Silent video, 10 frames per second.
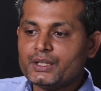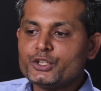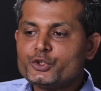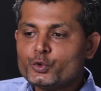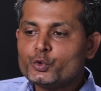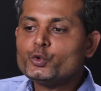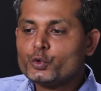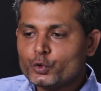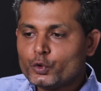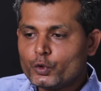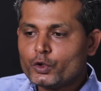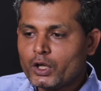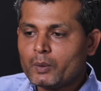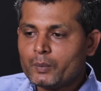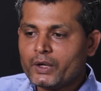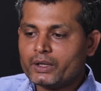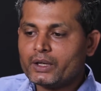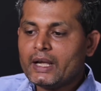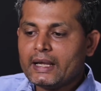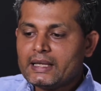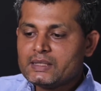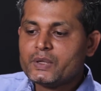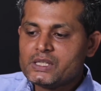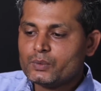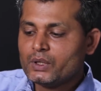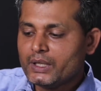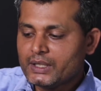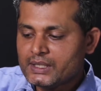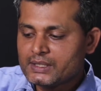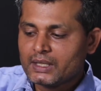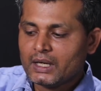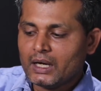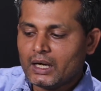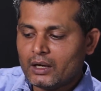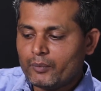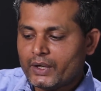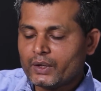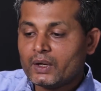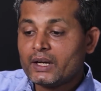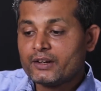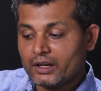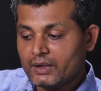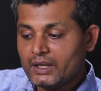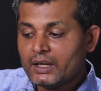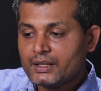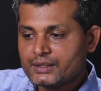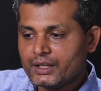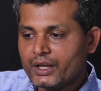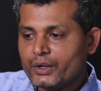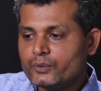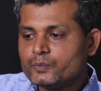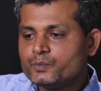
This two double burden is visible in this particular tribal scenario.